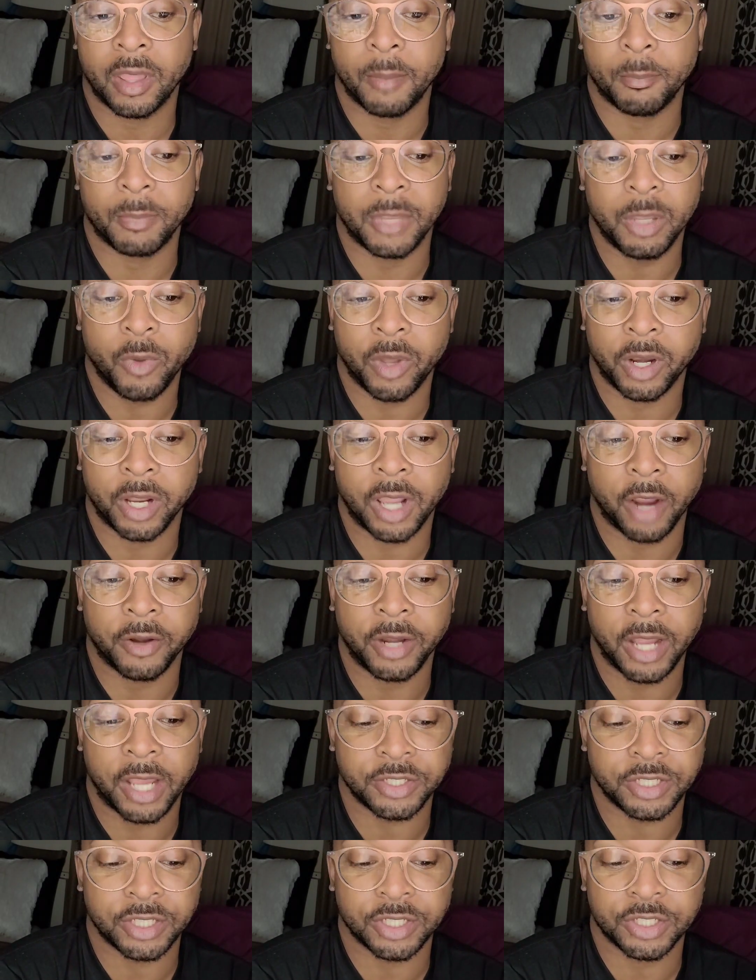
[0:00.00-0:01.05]
Meanwhile, the
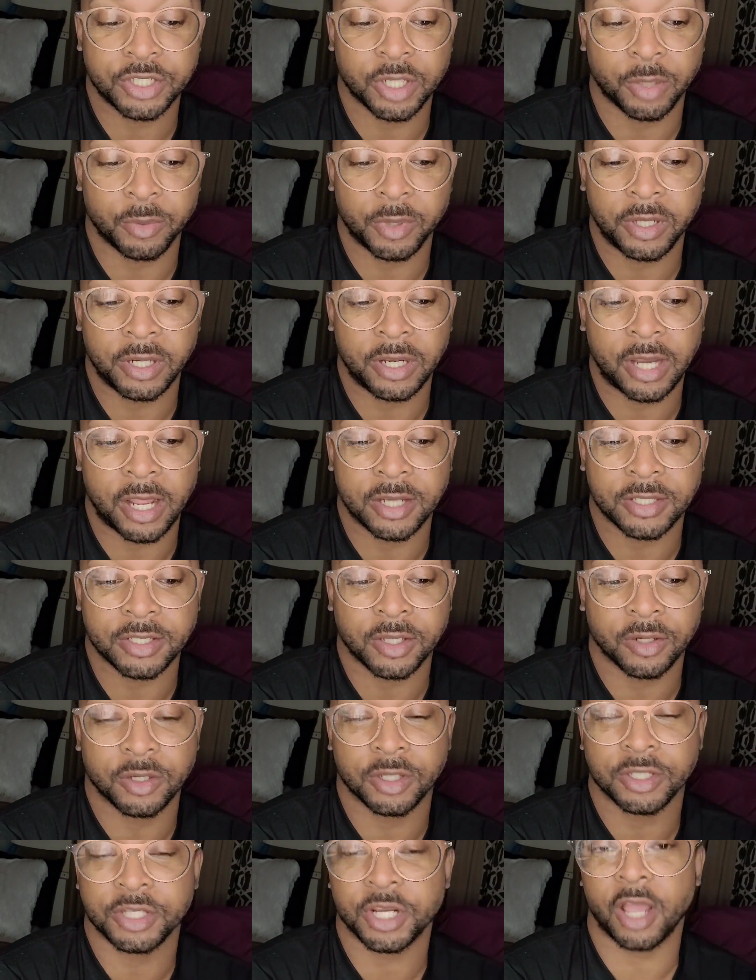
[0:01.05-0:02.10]
Kardashians jump in and out of
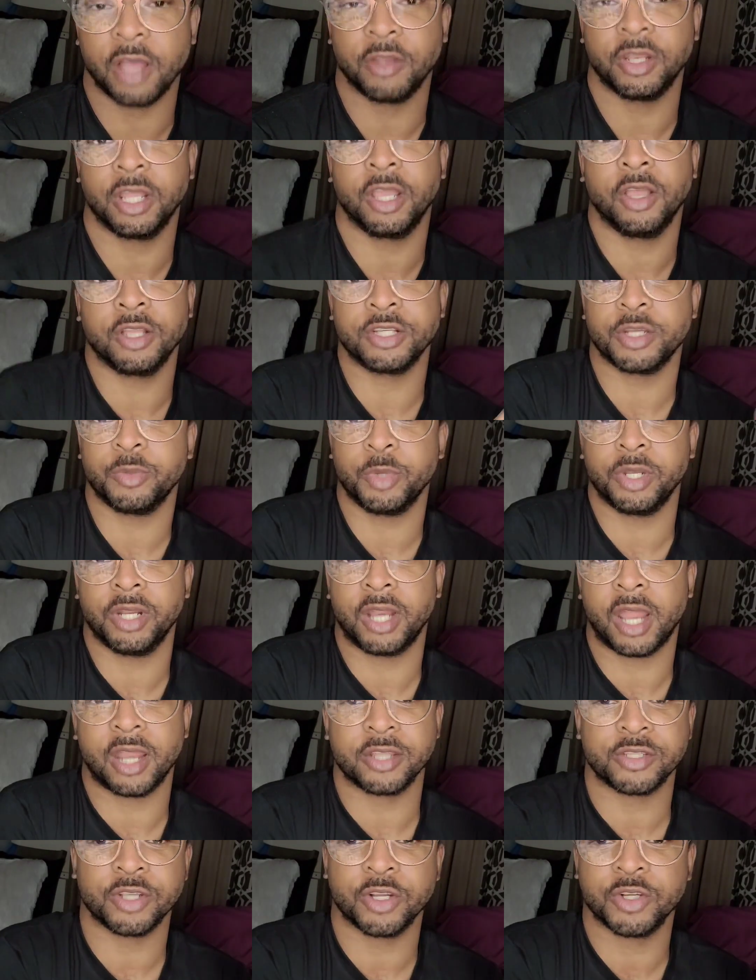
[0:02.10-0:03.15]
surgery. They can jump in and
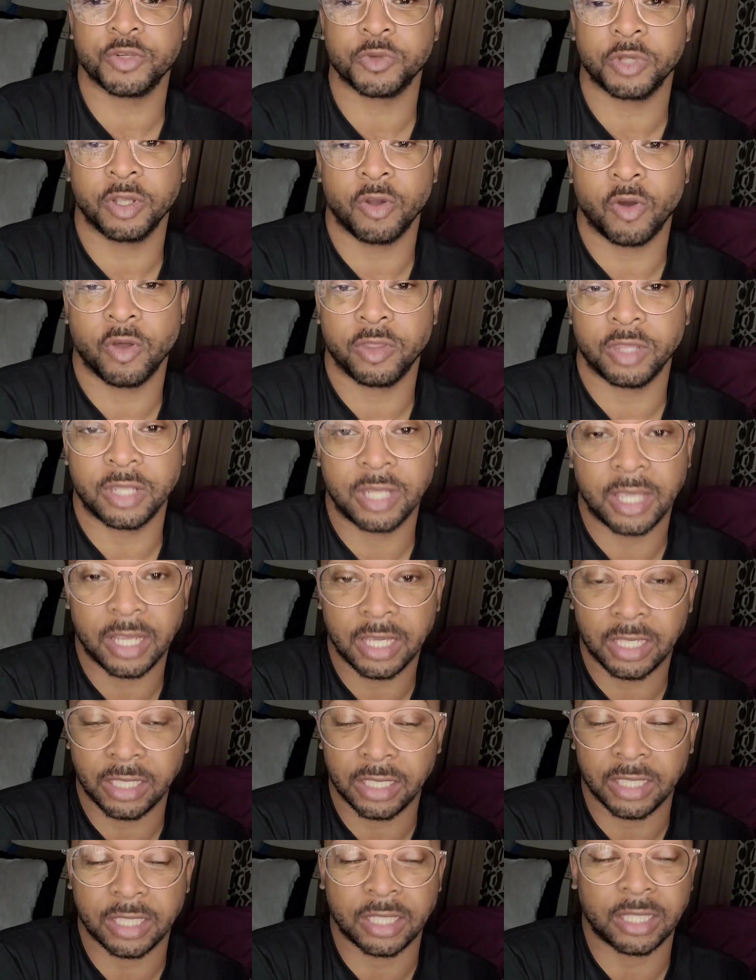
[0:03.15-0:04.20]
out of surgery on the
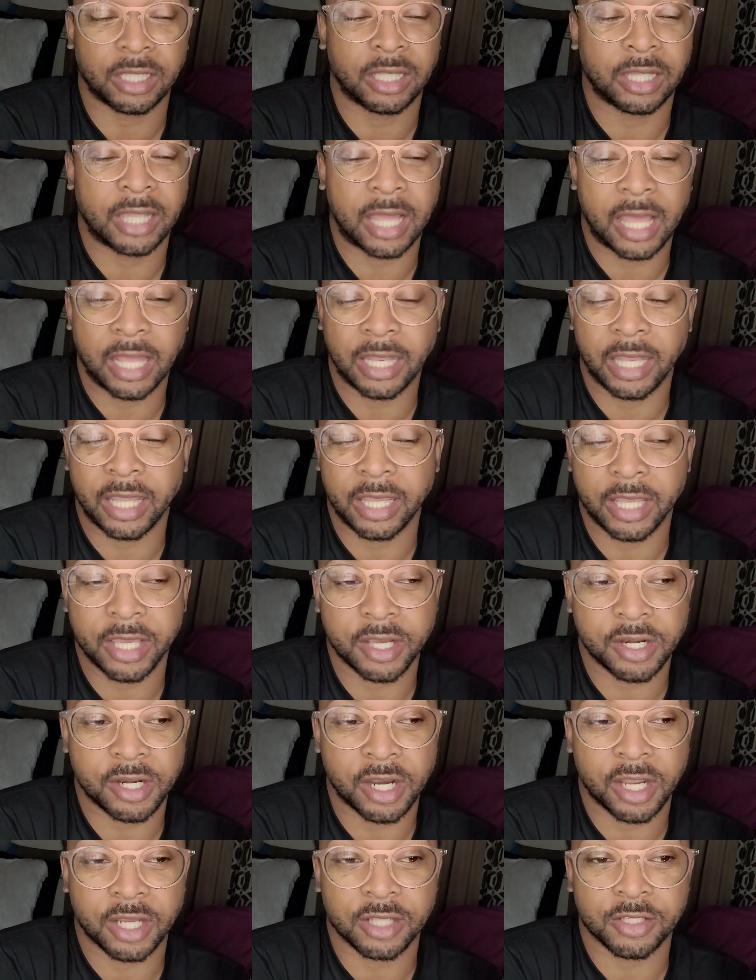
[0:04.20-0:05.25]
daily. Lala in and
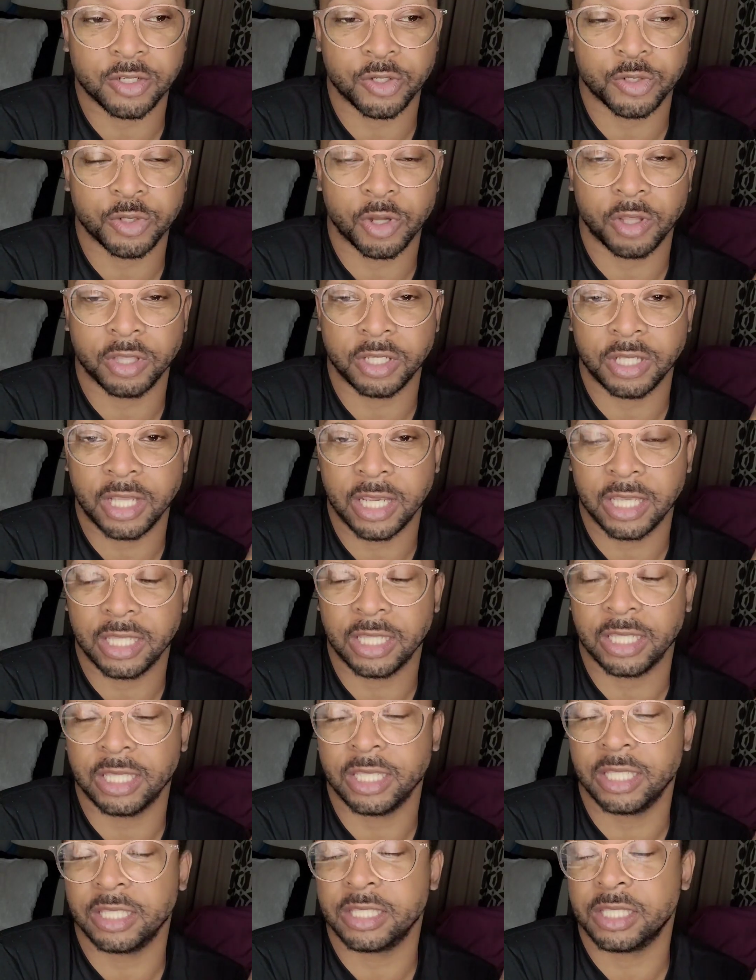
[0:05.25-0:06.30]
out of surgery on the
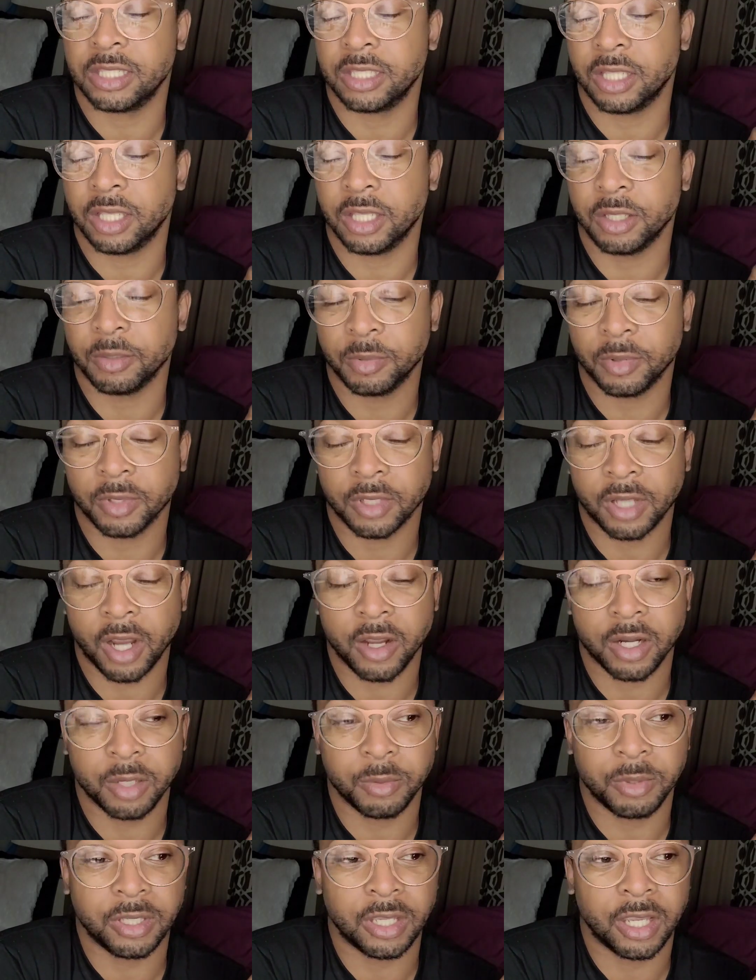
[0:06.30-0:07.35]
daily. Cardi
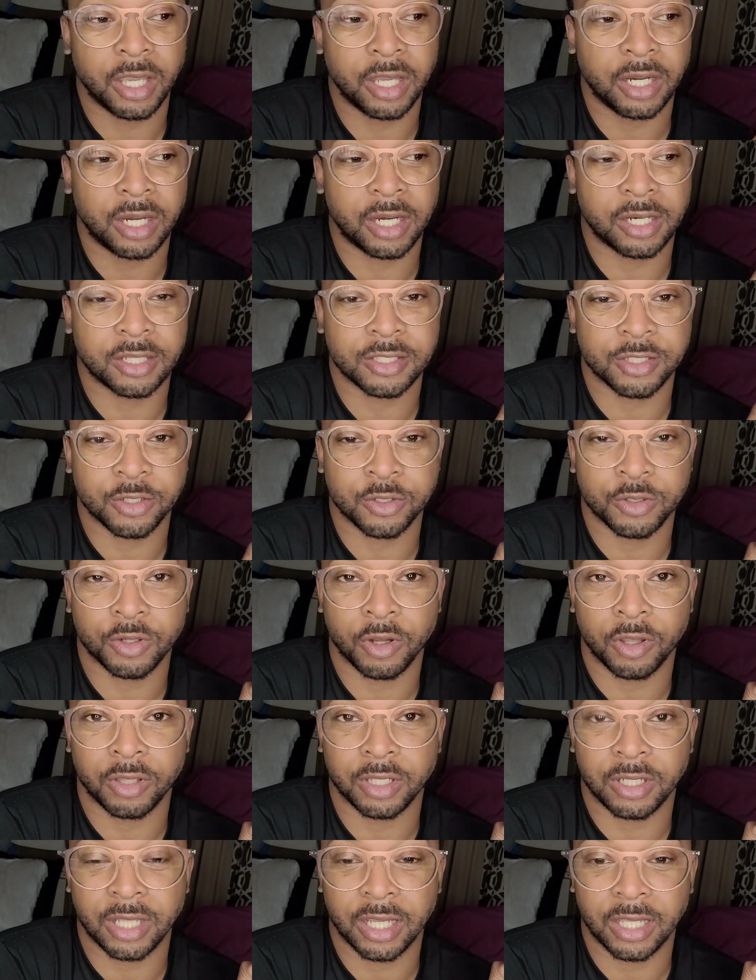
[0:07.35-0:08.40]
B in and out of surgery on
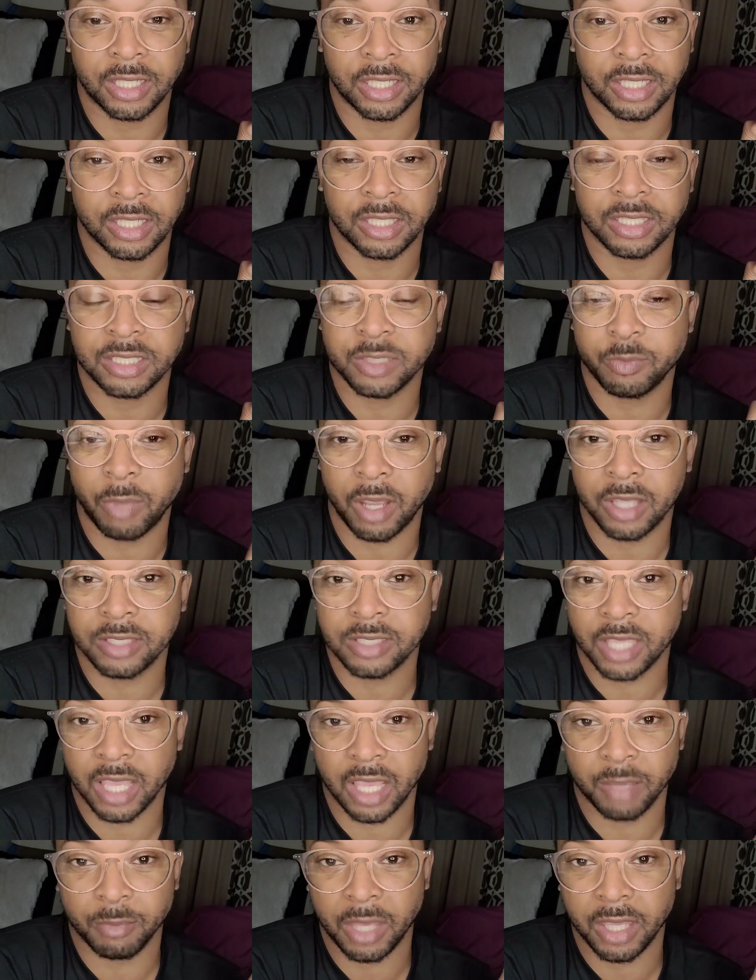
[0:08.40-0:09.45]
the daily. Spice
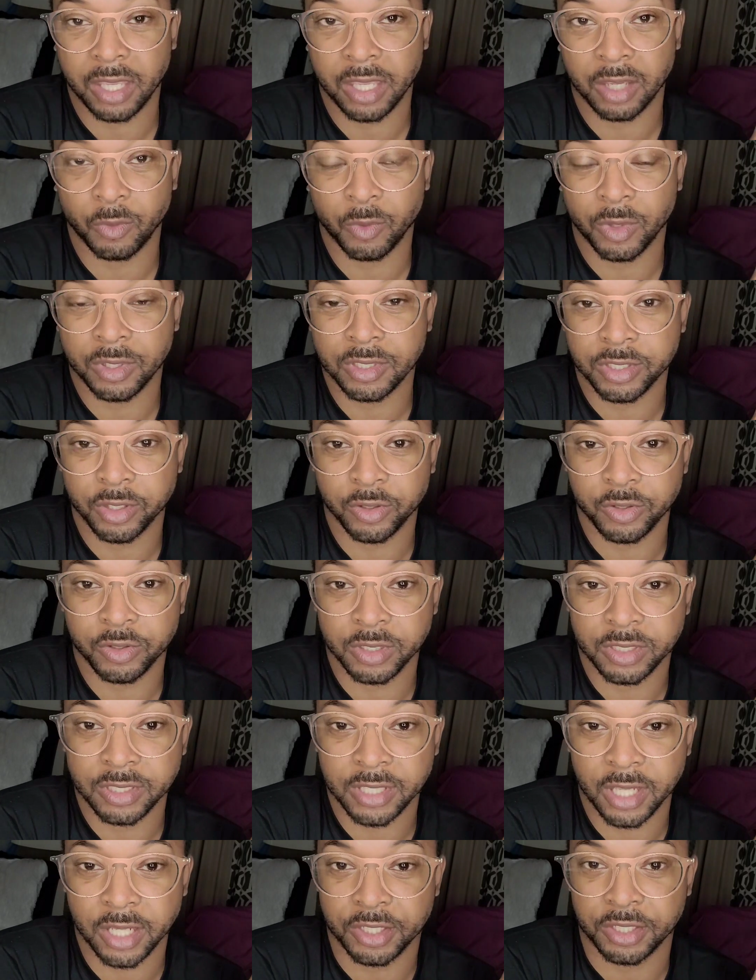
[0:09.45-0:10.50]
can't make it one surgery
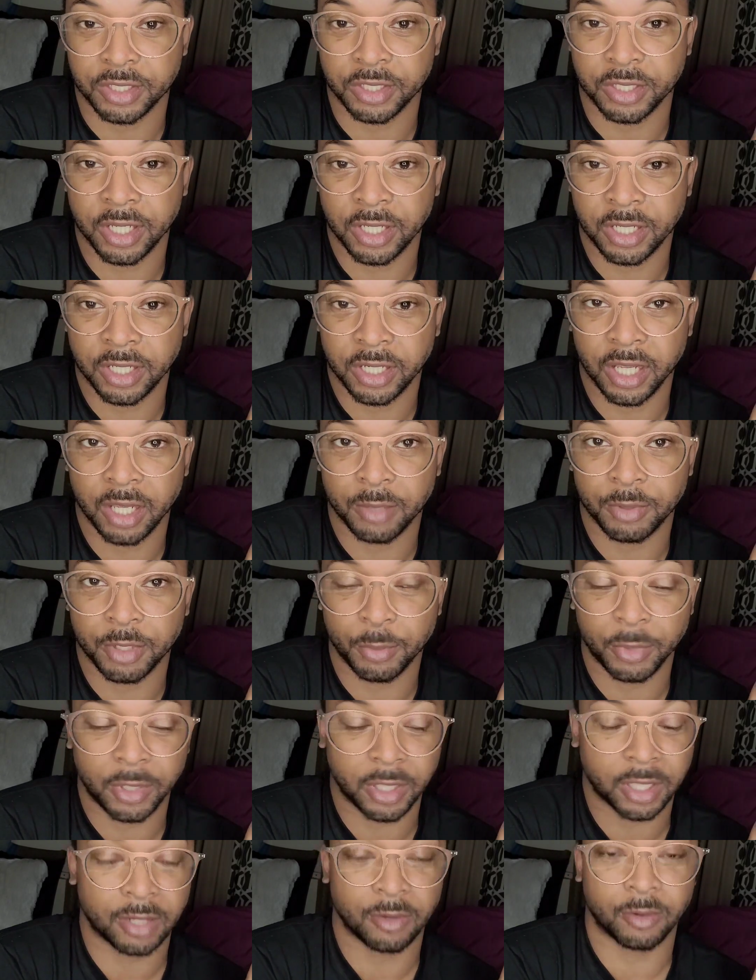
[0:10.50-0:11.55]
session in the damn
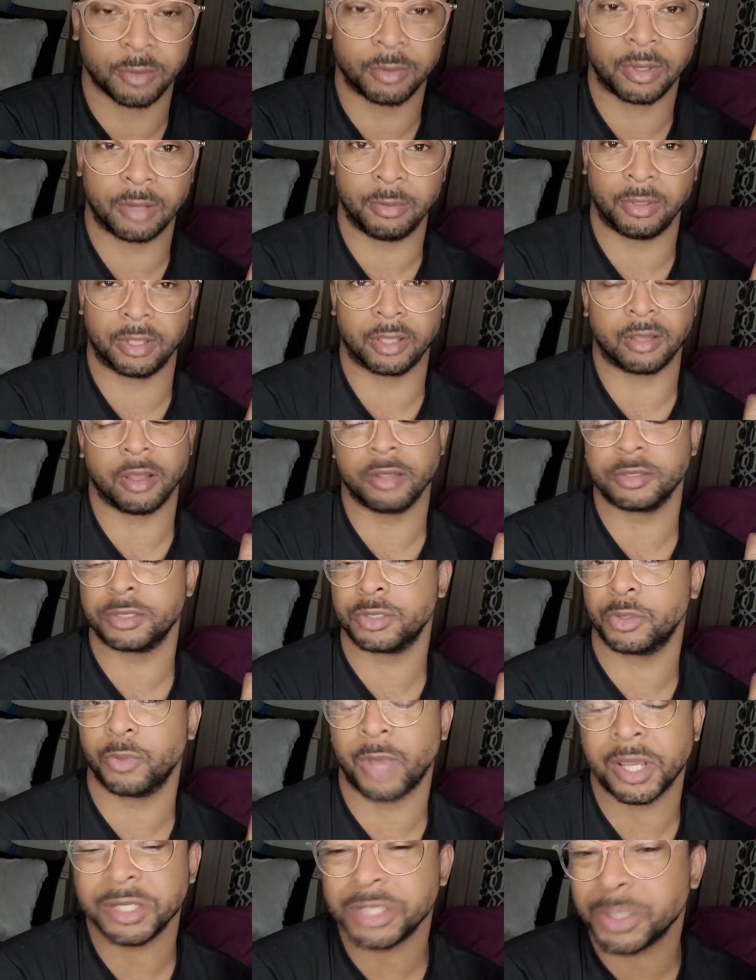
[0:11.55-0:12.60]
Dominican Republic. Also, too,
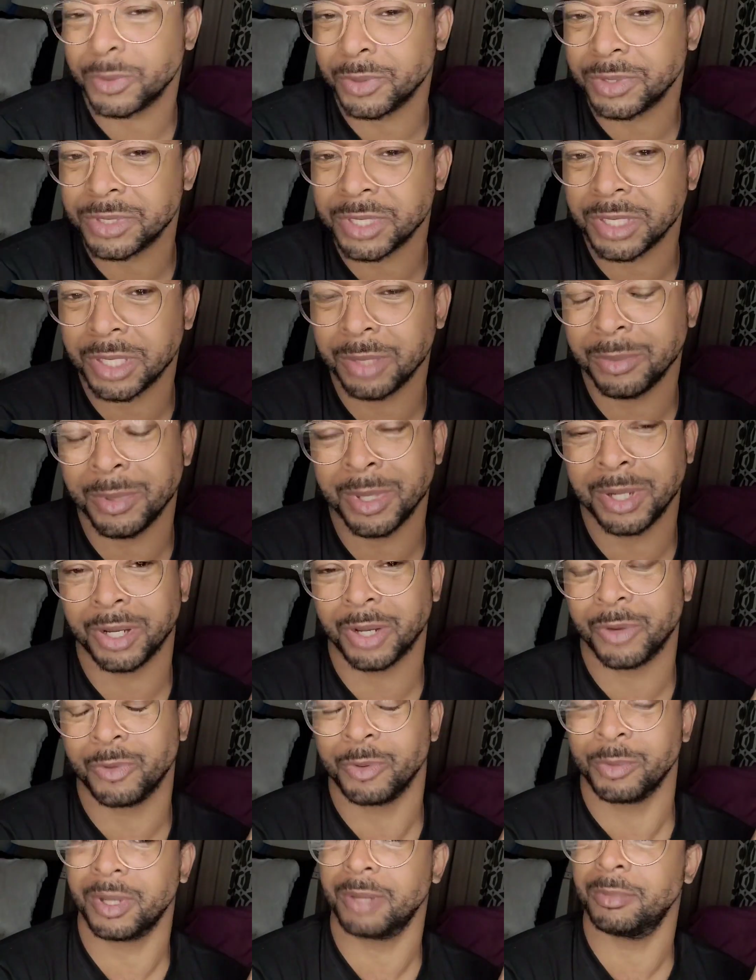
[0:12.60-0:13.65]
why is she going to the Dominican
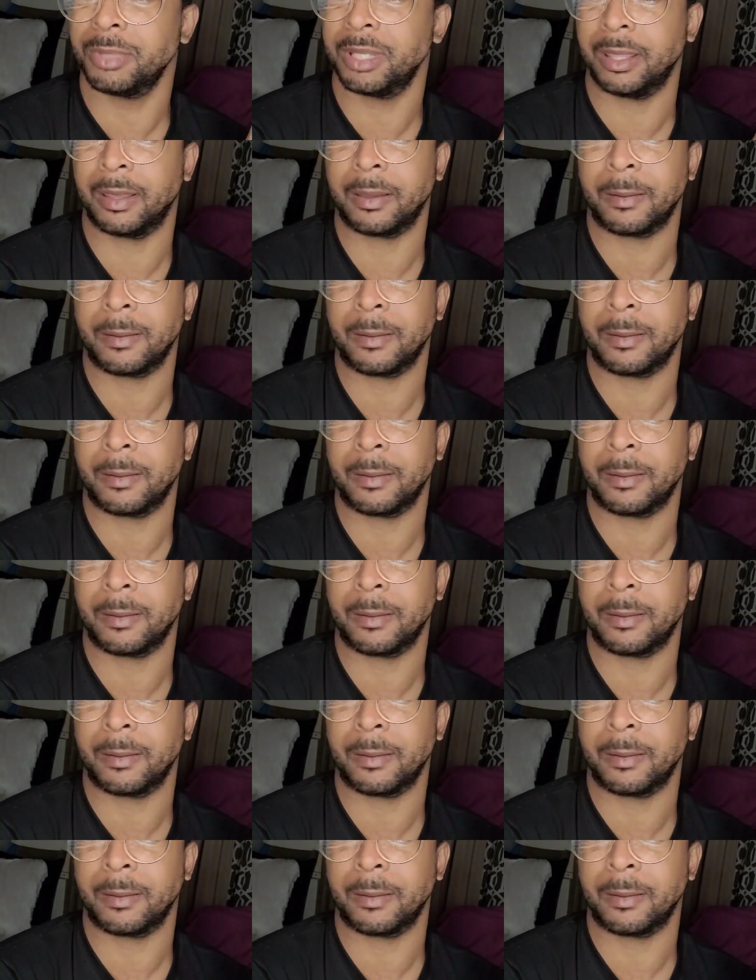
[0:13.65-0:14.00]
Republic?